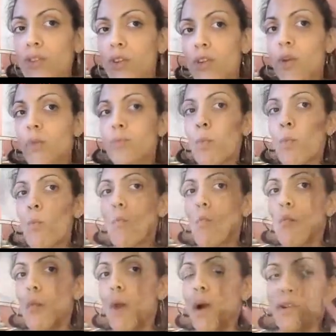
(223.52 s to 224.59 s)
And so you
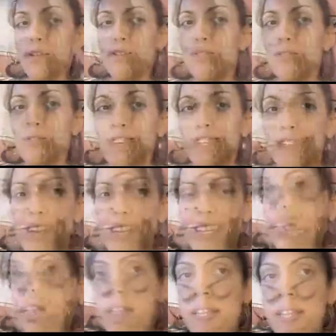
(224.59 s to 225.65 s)
do the fish
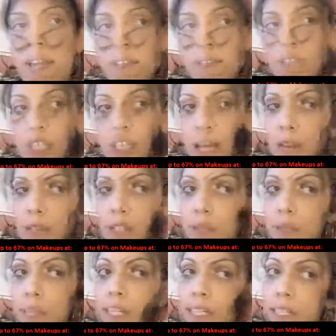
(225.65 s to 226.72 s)
face, and now I'll
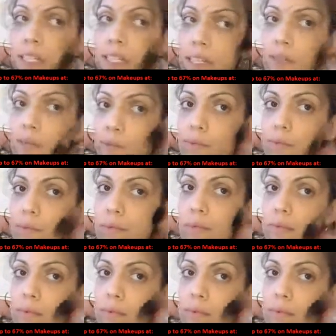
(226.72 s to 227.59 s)
just blend it in.